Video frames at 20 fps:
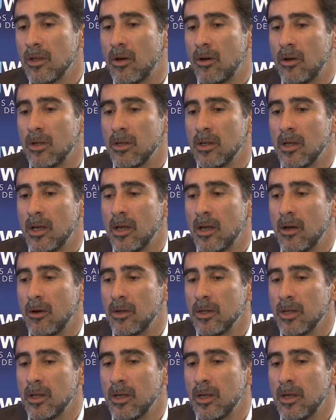on a, uh,
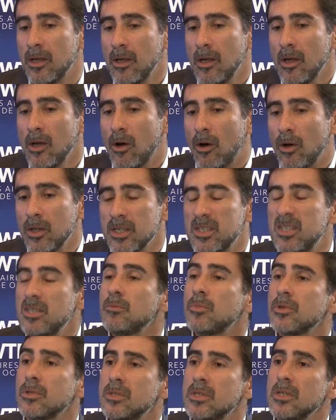on a, on a
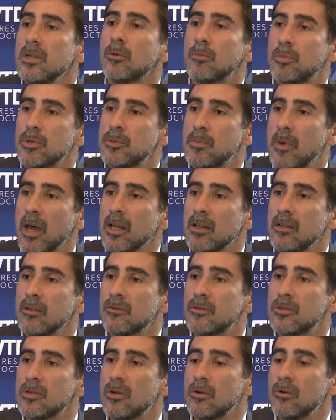single perspective.
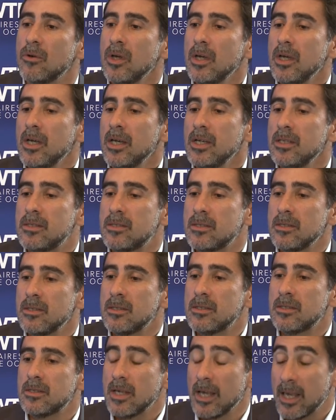So it's,
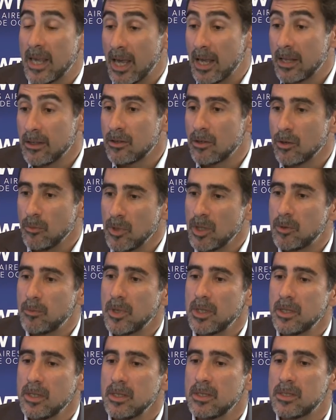it's again
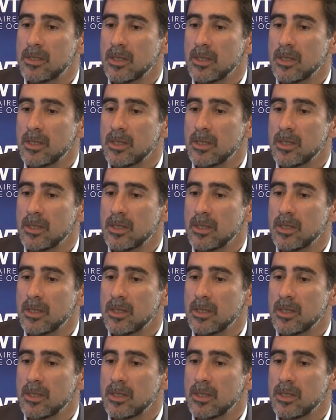commitment, it's